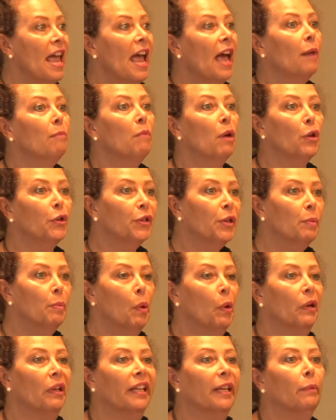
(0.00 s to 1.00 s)
And most
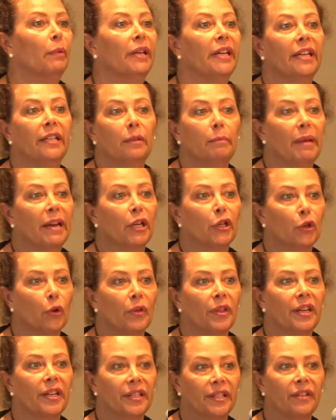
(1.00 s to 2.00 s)
importantly, we need to make sure
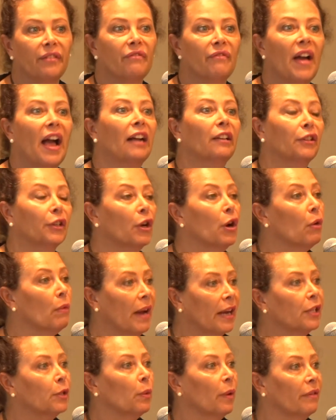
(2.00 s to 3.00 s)
that it's in fact the
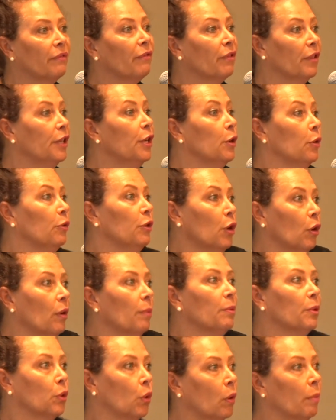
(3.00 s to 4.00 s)
correct one for you. You're
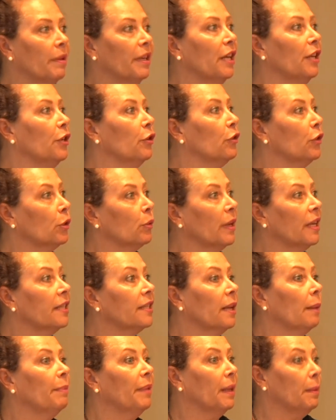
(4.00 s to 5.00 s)
absorbing it, you're doing
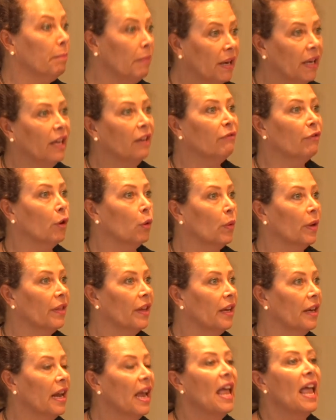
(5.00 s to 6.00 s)
something meaningful with
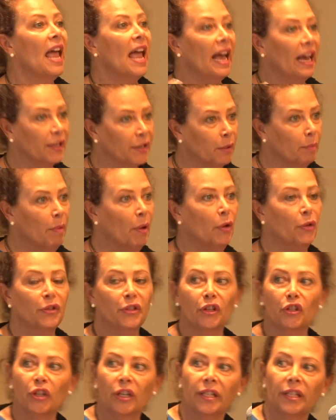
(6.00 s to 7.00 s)
it, as opposed
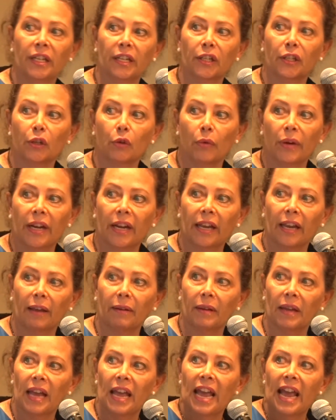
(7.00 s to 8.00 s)
to just excreting
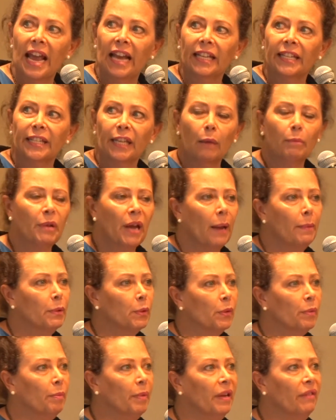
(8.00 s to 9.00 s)
it. And sometimes
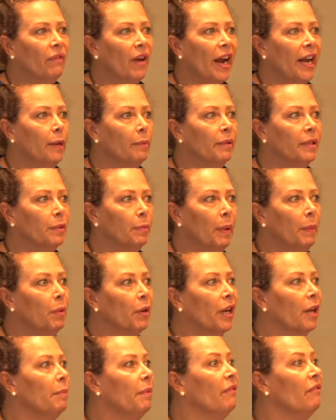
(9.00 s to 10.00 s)
with B vitamins, people
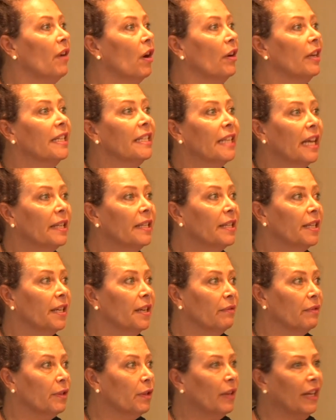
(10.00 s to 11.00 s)
can be very
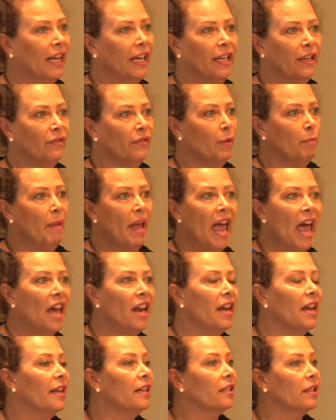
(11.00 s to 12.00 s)
sensitive, so they can give them
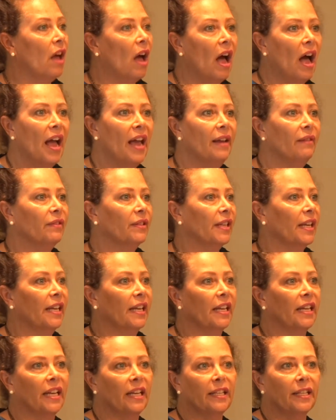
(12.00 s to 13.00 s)
headaches, hives, they
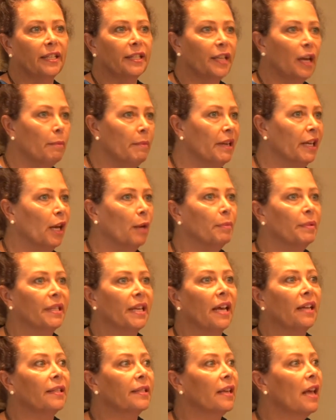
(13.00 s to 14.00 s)
can get stomach
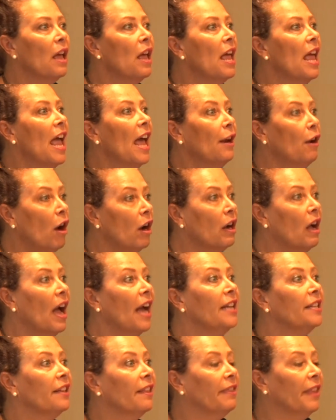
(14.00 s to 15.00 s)
upsets, and all
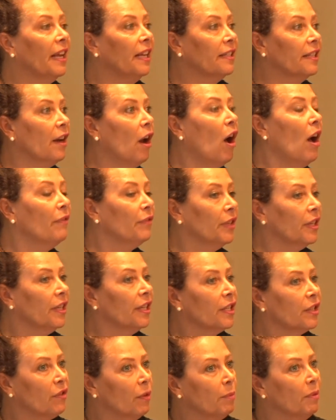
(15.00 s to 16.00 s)
kinds of things, and often
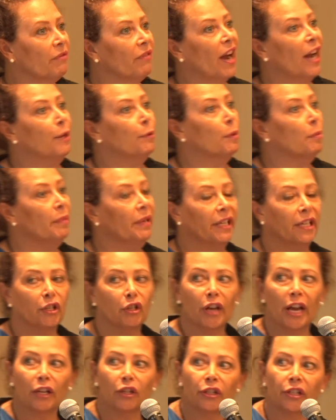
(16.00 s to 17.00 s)
it's from a vitamin B
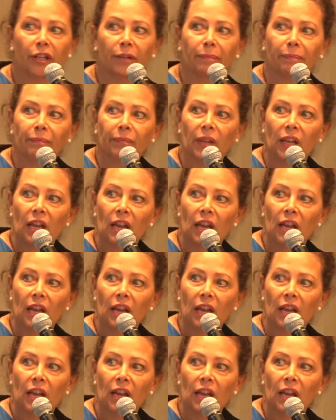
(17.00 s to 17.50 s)
ingestion.